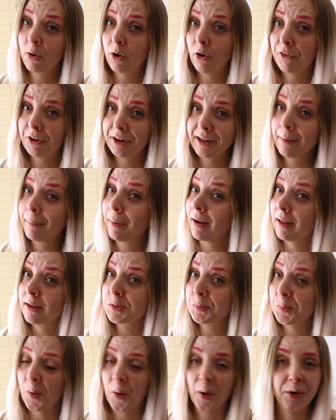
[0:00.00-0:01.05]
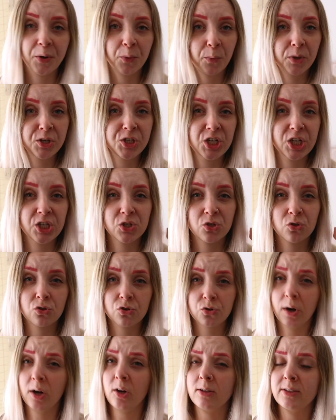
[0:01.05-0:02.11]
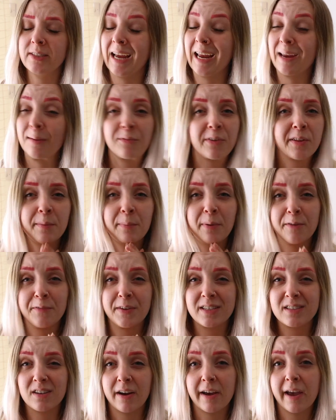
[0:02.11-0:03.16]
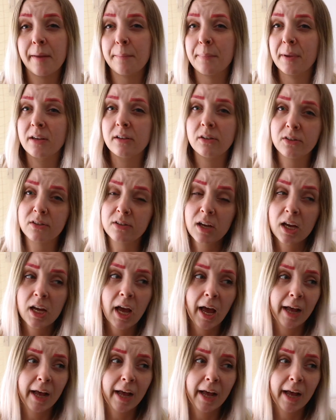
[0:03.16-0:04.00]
we're already on my last point, which is try not to aim for the perfect diet because